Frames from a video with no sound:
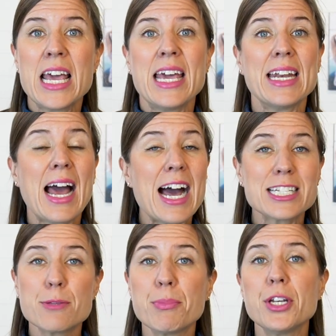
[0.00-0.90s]
It
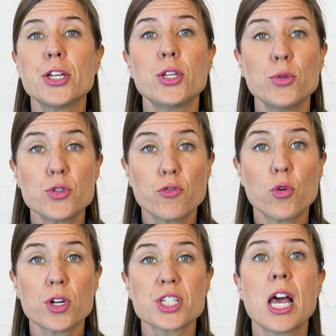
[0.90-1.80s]
hasn't been a huge
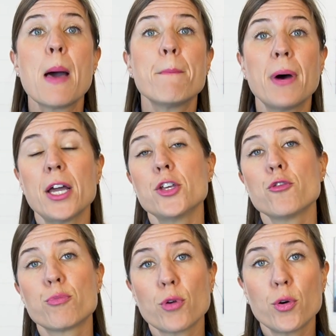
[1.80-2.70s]
force, but
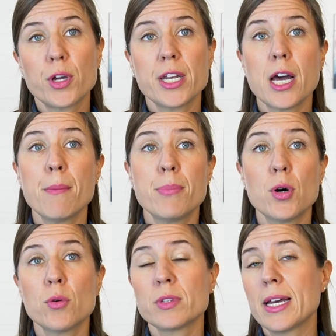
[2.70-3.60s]
you've broken a
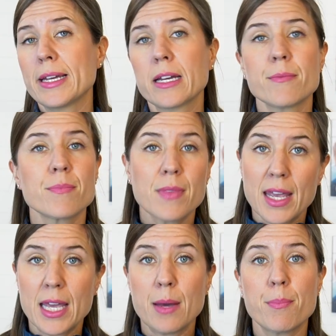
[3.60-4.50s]
bone like
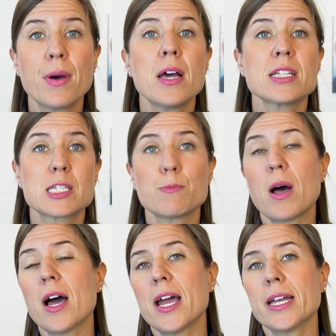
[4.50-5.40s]
hip,
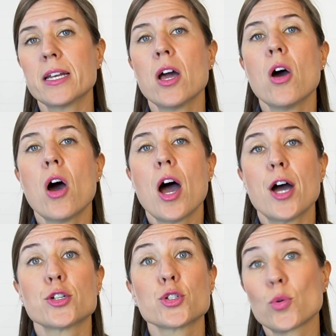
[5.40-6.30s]
spine,
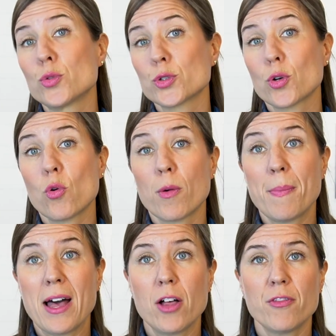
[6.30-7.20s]
shoulder, or
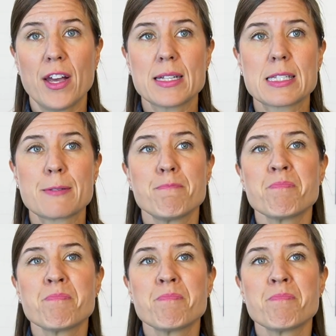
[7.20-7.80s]
pelvis.